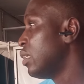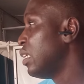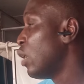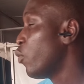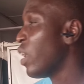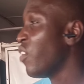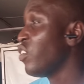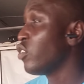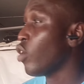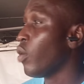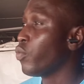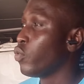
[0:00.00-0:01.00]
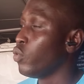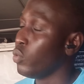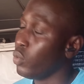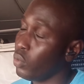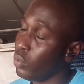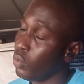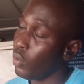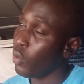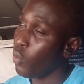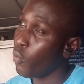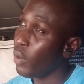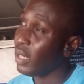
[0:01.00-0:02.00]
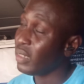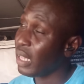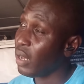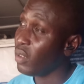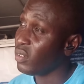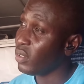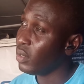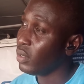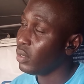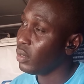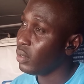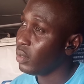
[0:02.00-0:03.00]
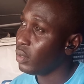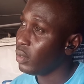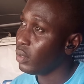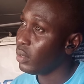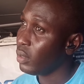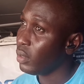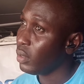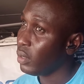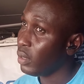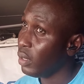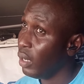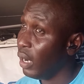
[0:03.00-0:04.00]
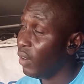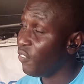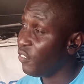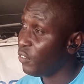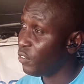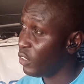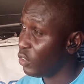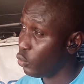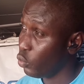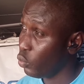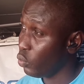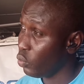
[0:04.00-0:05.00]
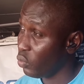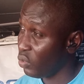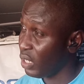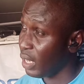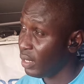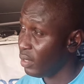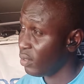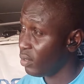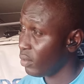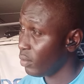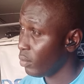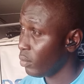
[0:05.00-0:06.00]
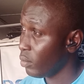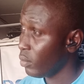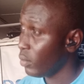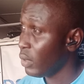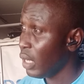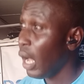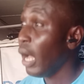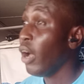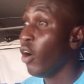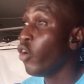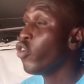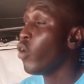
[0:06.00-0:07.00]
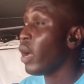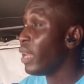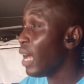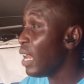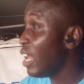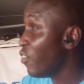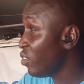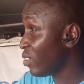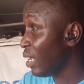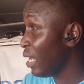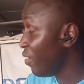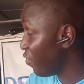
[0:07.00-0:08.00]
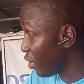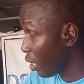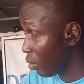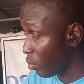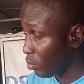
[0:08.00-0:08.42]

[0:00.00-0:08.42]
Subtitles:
Then we have it up to 1,052 channels. Although at that level, it's an NVR.